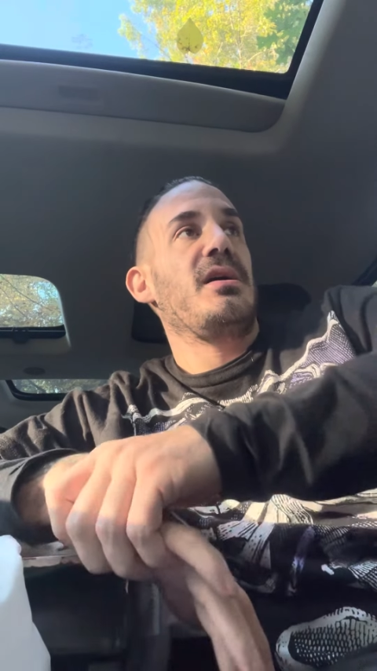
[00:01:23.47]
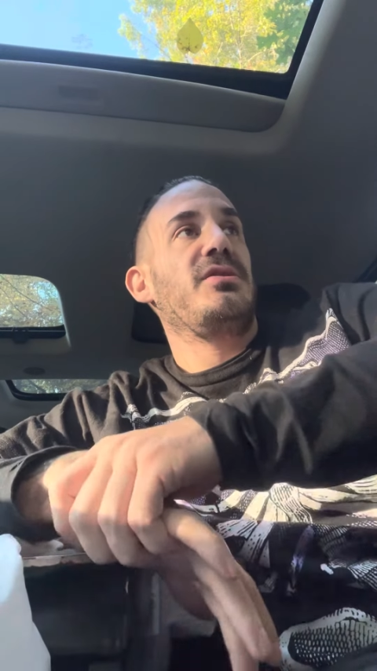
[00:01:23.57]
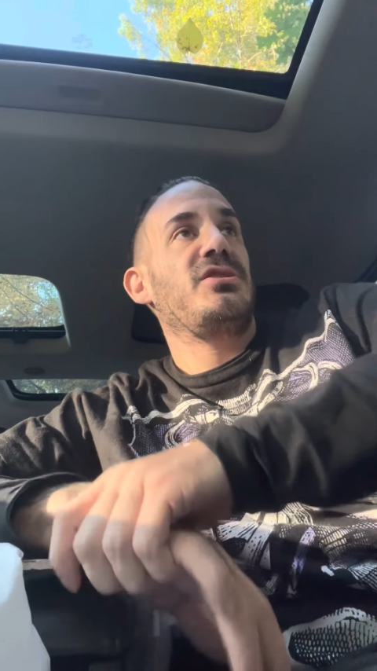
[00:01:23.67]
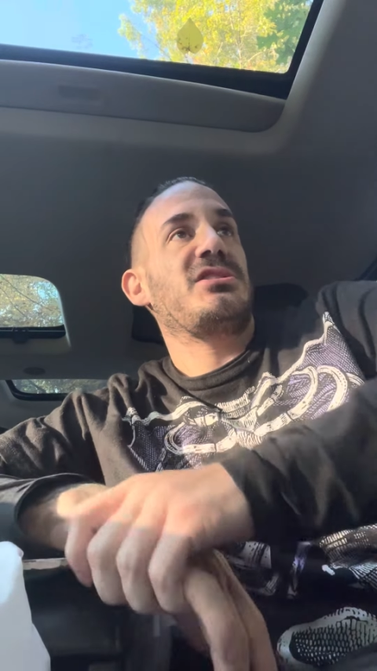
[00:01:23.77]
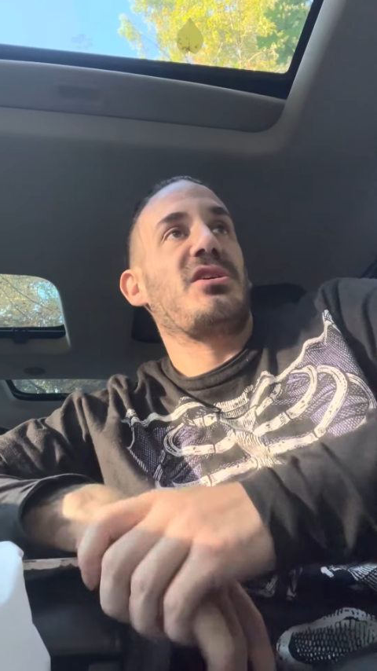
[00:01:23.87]

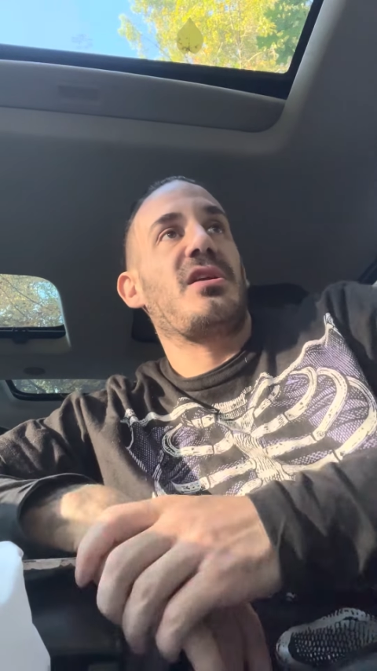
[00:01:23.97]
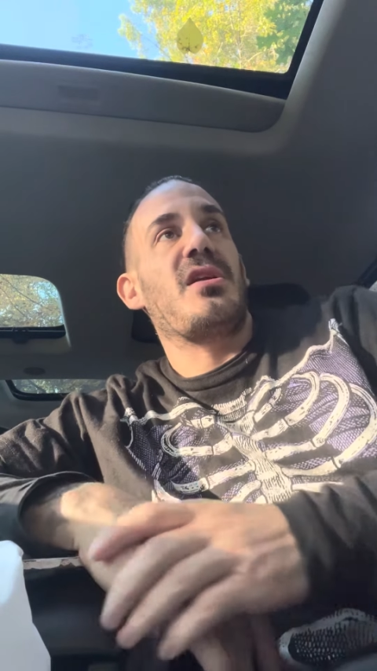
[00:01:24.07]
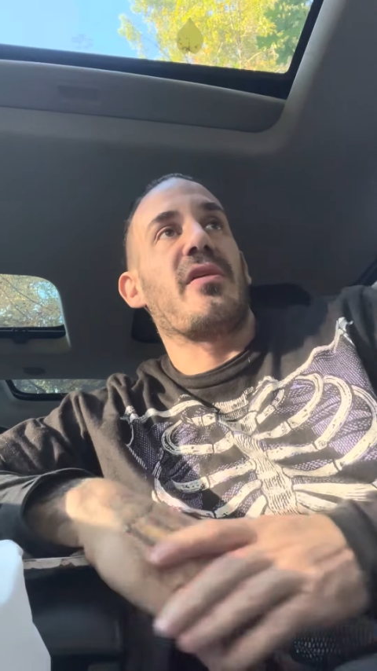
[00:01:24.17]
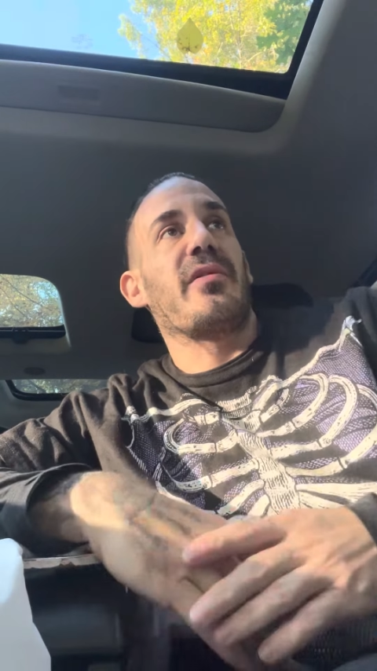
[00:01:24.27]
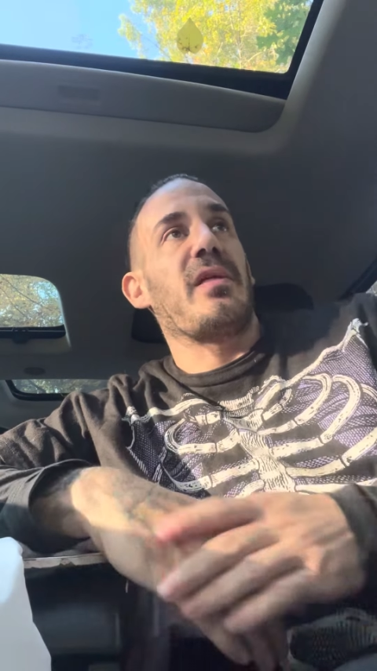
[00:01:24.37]
just on
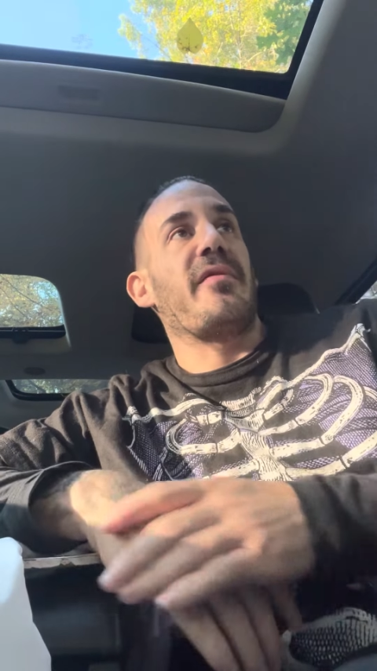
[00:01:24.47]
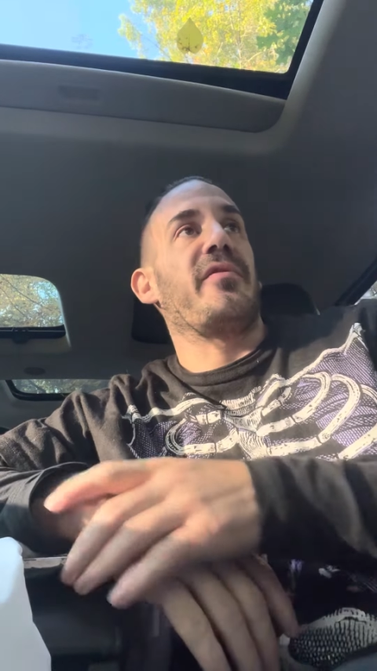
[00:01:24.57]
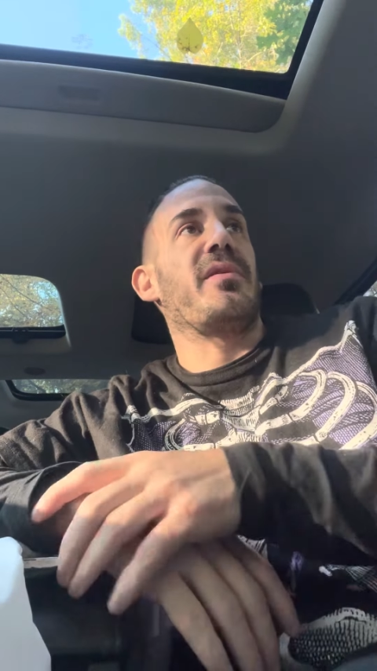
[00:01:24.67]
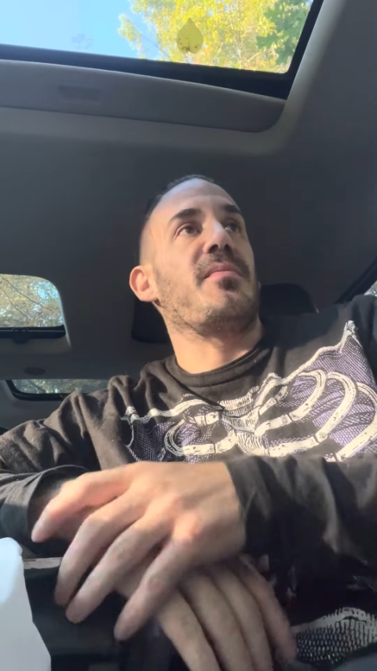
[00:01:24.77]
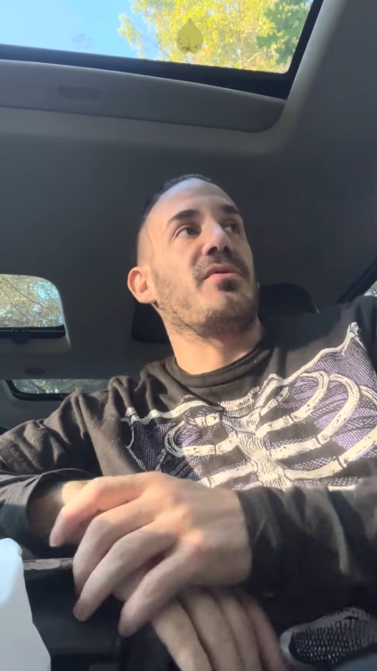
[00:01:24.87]
another level
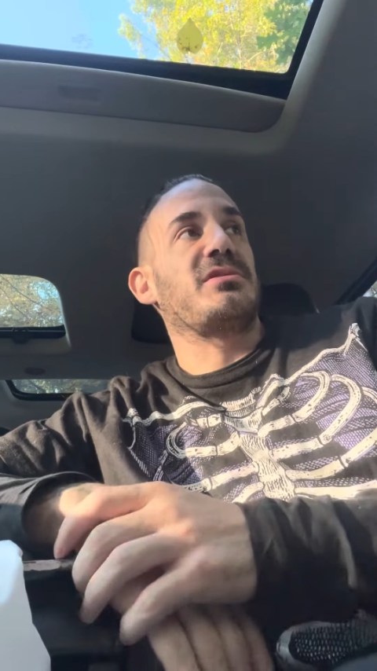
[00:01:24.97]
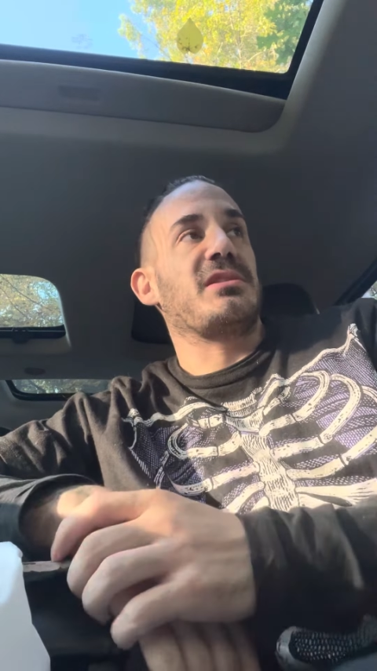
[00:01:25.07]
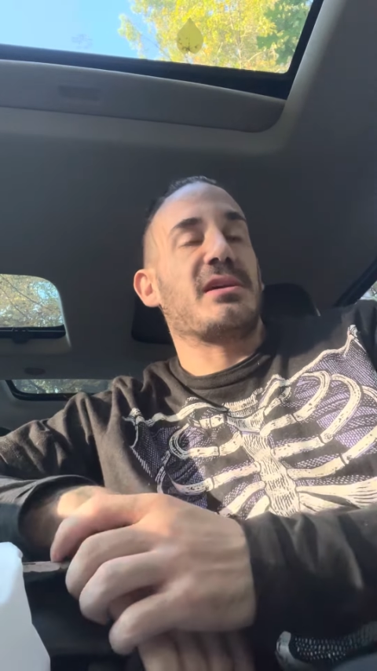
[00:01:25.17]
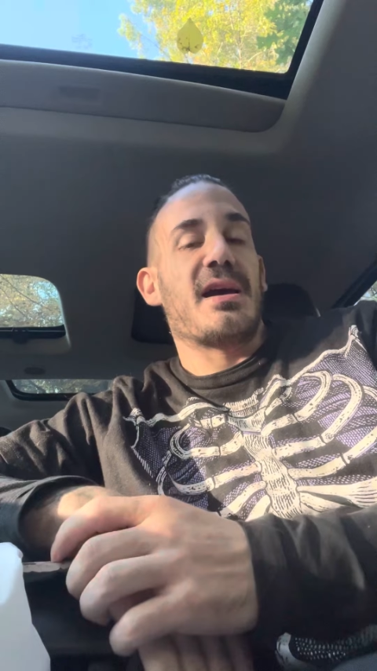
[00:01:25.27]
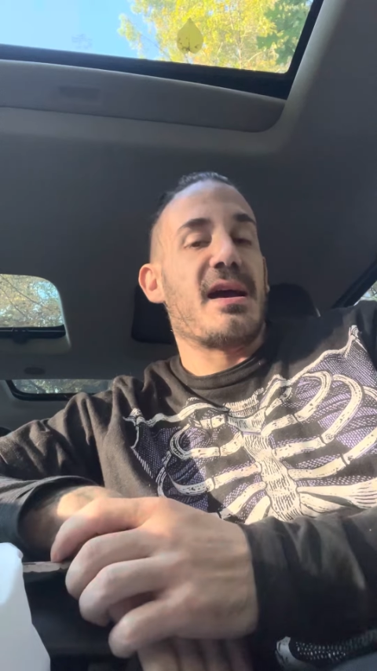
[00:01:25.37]
than most of
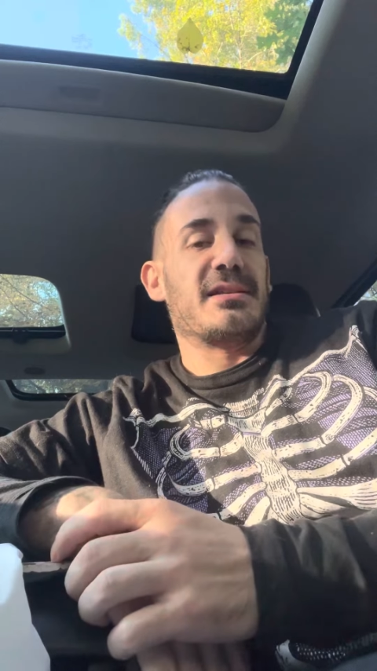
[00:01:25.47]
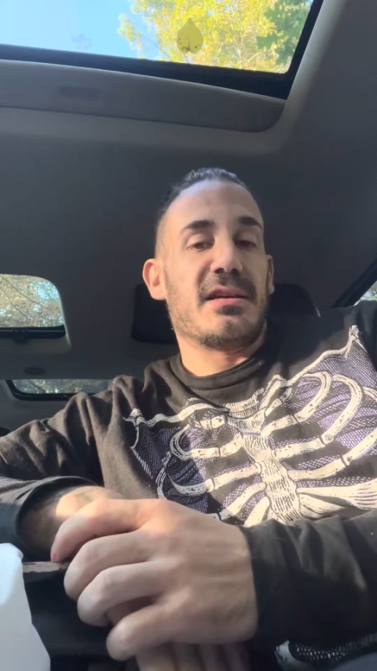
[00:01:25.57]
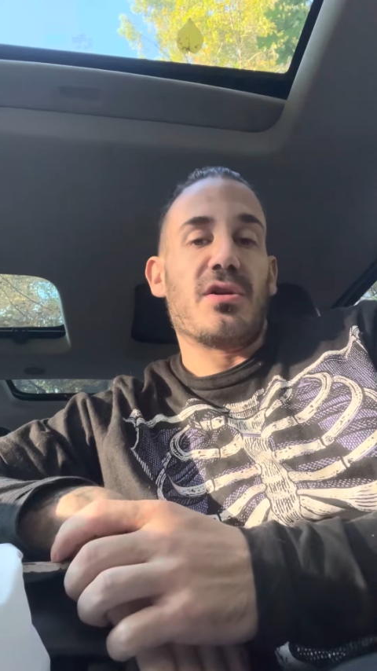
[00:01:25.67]
the guys that